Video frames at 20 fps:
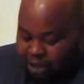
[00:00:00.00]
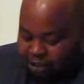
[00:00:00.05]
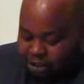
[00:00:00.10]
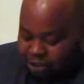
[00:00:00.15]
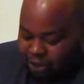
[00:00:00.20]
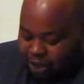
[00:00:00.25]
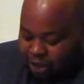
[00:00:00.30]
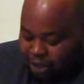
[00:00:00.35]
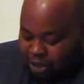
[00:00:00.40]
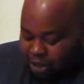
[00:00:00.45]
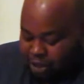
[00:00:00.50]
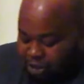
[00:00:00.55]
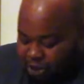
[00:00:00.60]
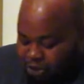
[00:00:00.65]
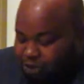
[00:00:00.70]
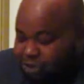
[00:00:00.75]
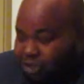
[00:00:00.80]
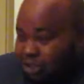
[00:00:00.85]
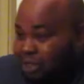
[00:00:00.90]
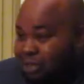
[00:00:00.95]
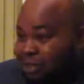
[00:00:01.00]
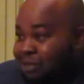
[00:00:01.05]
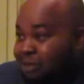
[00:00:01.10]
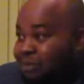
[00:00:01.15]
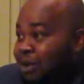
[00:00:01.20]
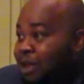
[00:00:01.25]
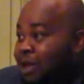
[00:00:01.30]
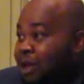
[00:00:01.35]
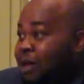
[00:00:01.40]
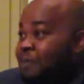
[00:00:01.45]
So in
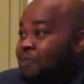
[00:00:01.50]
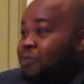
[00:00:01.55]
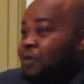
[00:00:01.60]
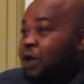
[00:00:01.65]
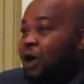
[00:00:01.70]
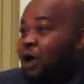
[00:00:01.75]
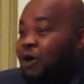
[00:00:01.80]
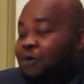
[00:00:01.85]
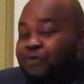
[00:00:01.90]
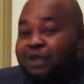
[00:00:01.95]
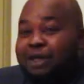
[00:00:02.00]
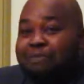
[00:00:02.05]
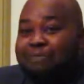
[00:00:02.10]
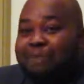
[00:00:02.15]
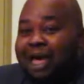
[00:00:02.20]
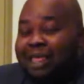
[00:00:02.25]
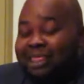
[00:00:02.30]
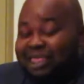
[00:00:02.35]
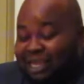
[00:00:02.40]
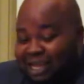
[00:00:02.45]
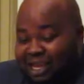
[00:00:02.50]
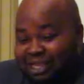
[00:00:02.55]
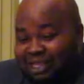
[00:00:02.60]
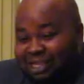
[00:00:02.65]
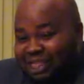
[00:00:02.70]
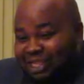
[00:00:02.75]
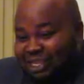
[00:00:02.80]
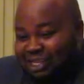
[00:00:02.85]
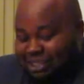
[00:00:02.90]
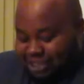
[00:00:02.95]
conclusion, hopefully by the end
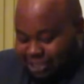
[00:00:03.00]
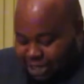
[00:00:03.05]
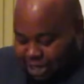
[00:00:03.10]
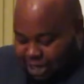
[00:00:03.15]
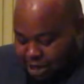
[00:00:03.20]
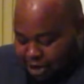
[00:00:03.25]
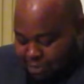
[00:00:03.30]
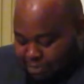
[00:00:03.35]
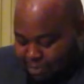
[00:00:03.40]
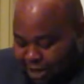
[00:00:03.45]
of this year,